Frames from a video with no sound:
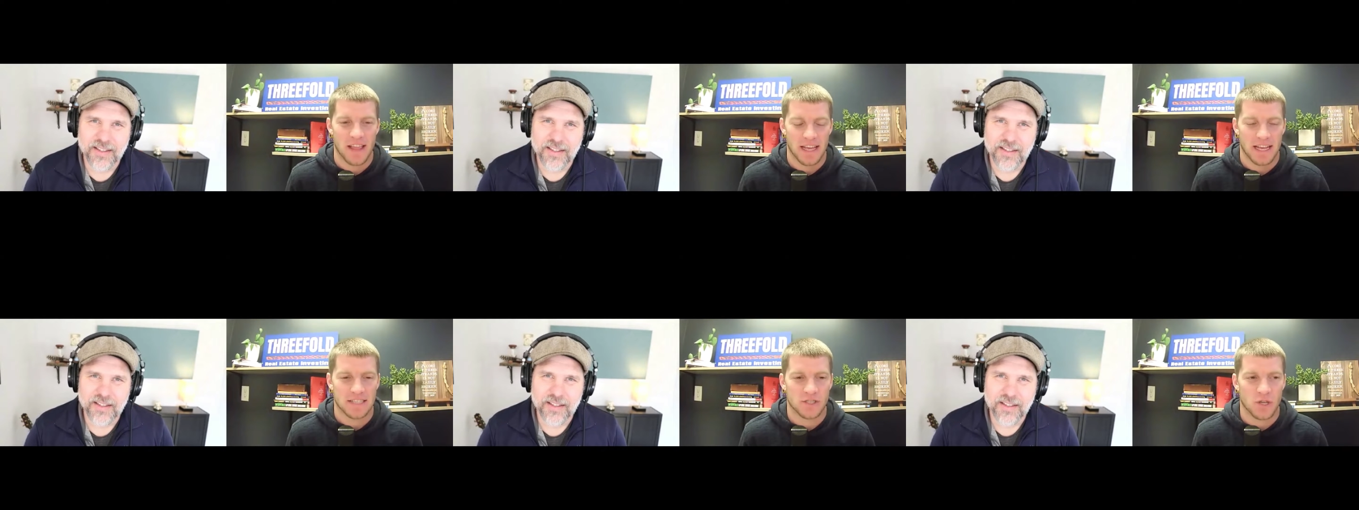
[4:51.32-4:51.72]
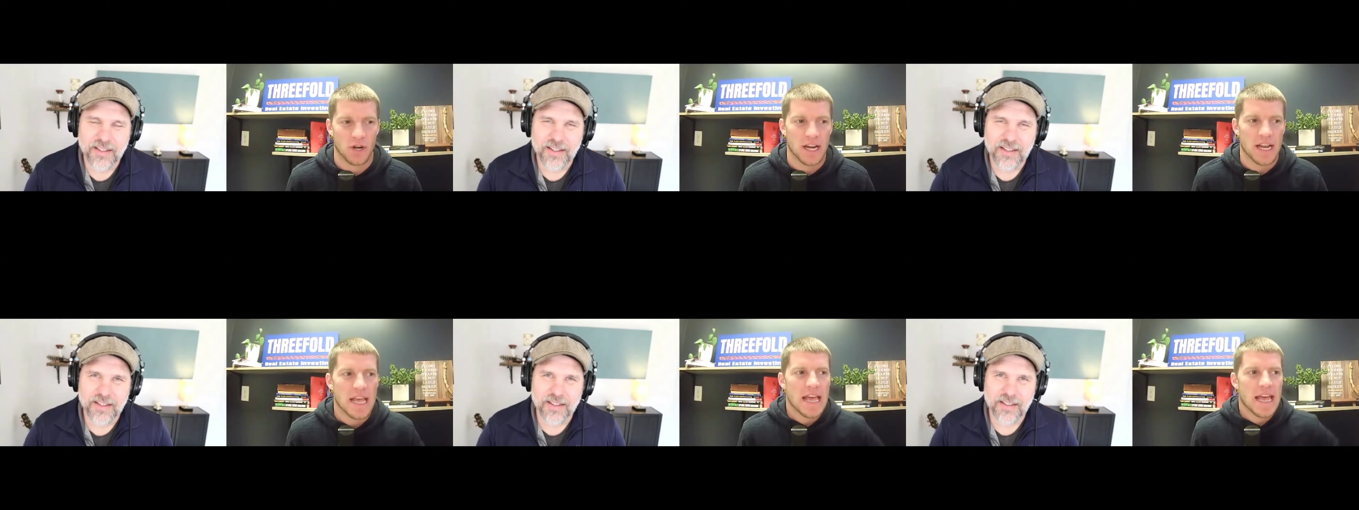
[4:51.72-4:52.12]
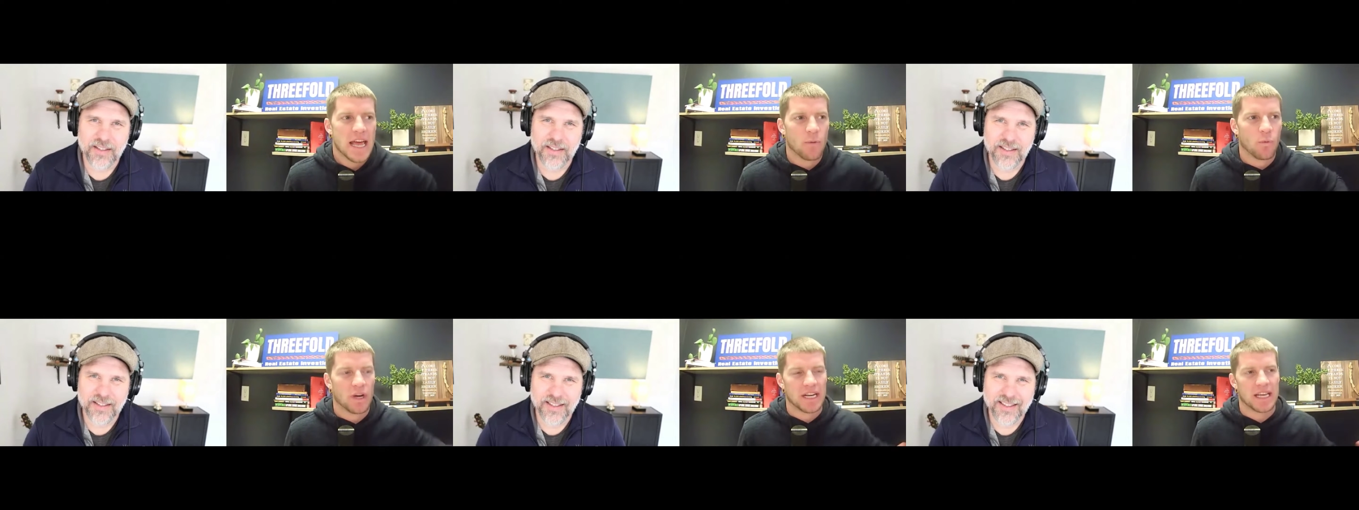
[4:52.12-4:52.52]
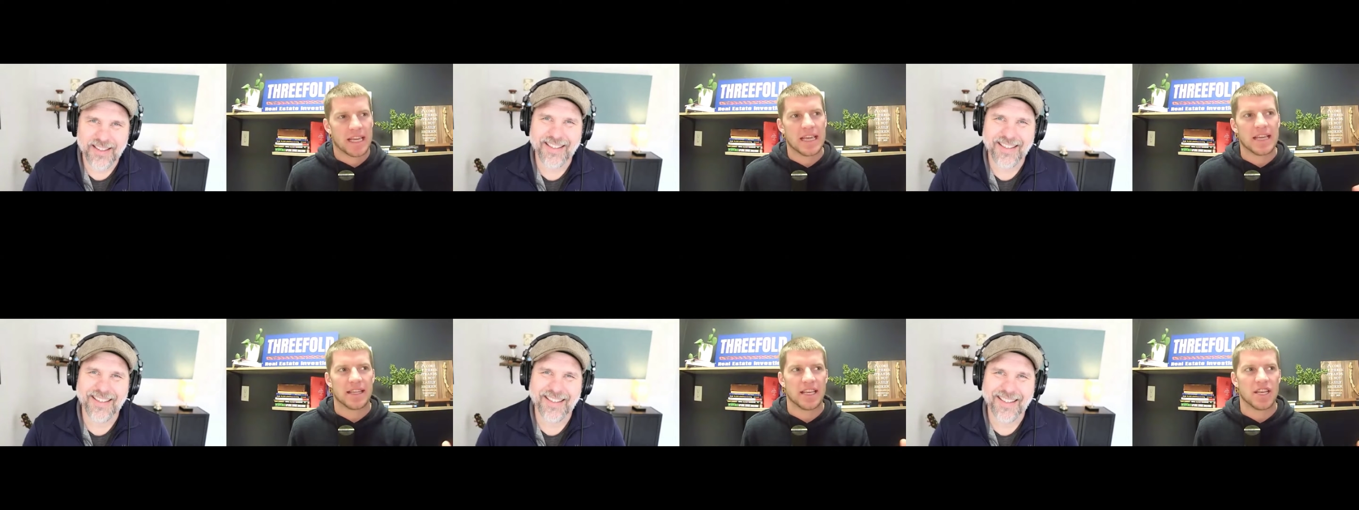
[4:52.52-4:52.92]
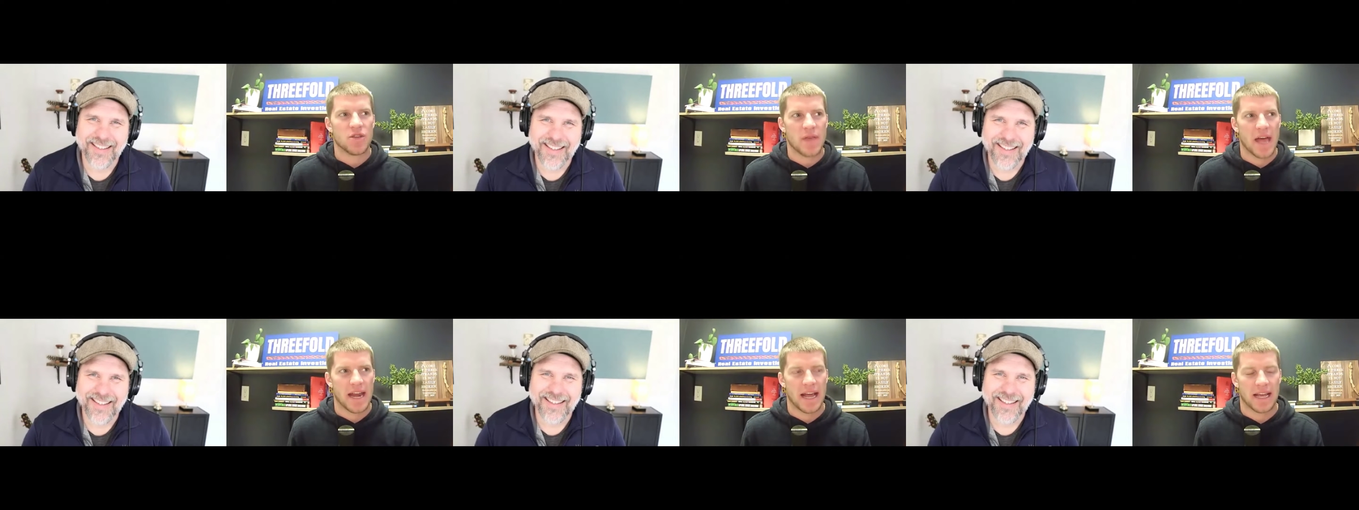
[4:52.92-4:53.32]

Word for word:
Speaker 1: Love how that got started, and wanting to continue that.